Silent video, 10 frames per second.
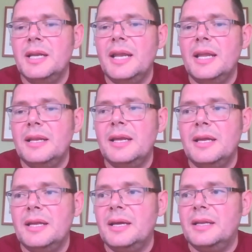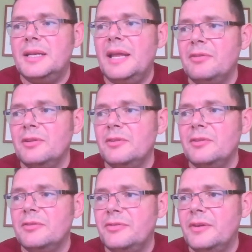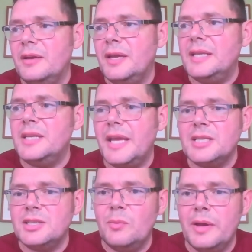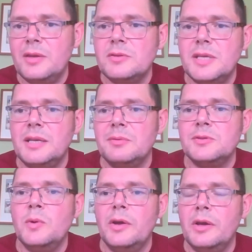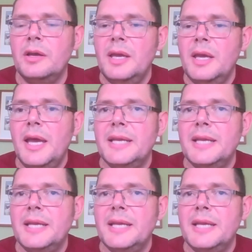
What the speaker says: level of indication of where those animals were,